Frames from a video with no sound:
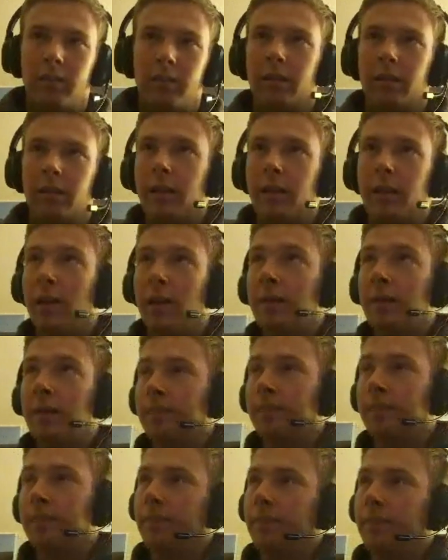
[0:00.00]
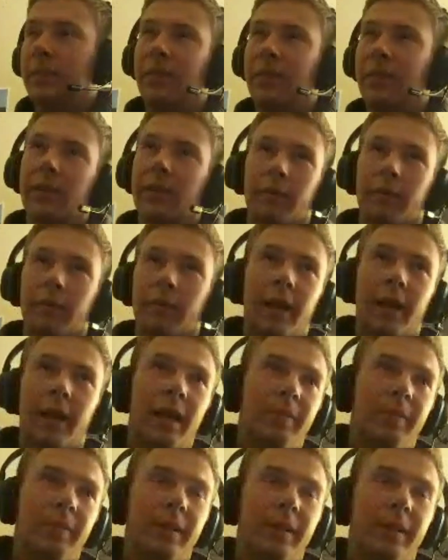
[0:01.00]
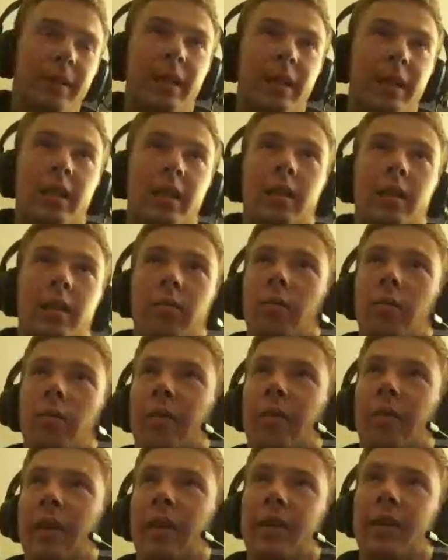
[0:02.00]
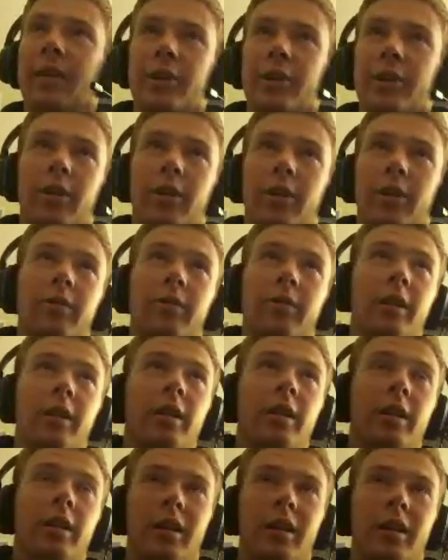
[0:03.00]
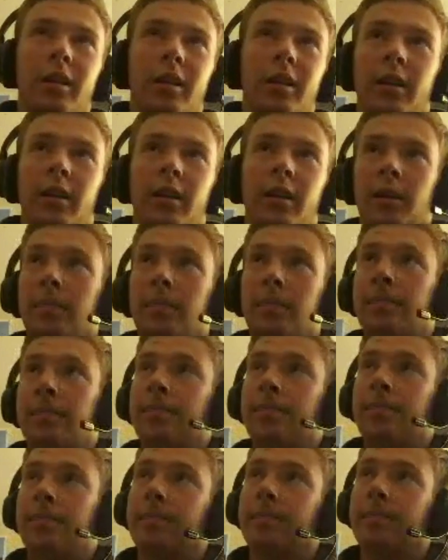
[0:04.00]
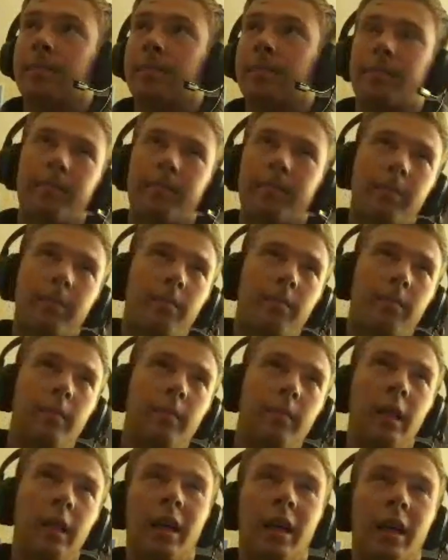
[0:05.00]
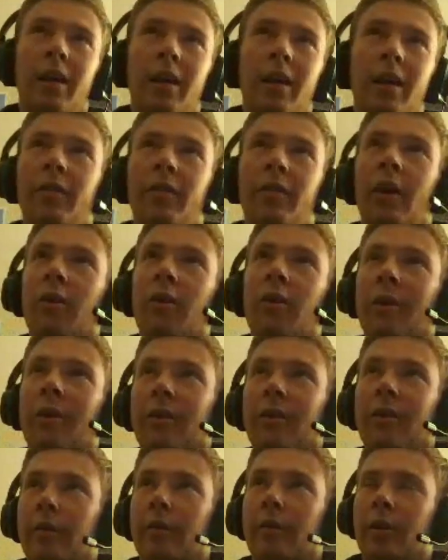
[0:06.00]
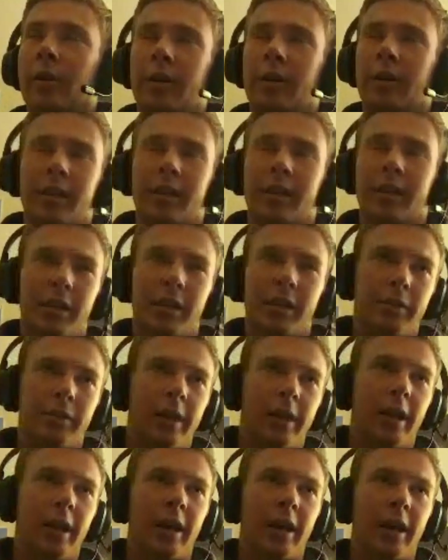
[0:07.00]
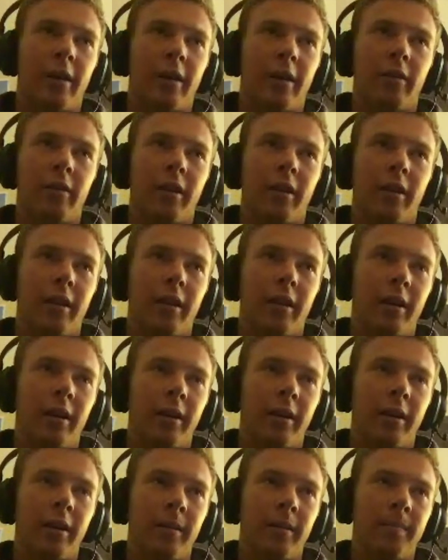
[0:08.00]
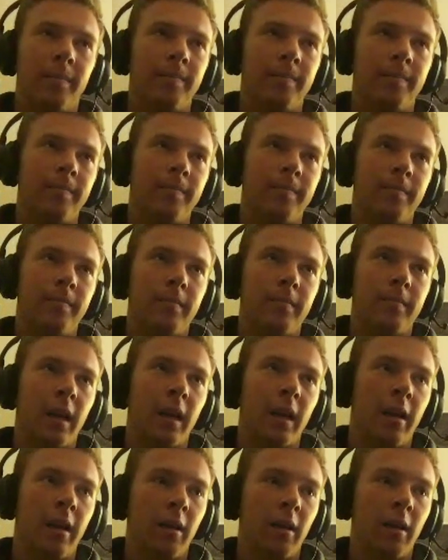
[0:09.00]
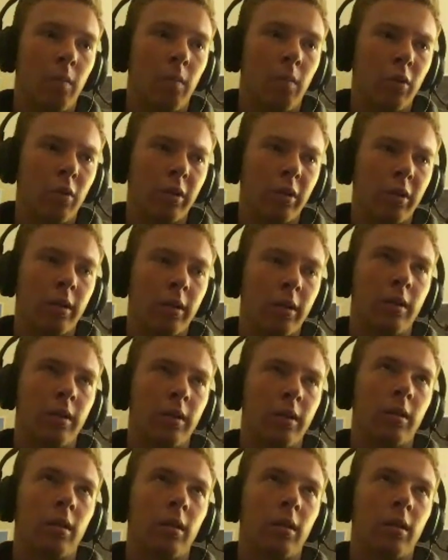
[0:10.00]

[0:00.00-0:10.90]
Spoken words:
Definitely rap is my favorite genre. I don't even know who my favorite artist is right now. I don't know.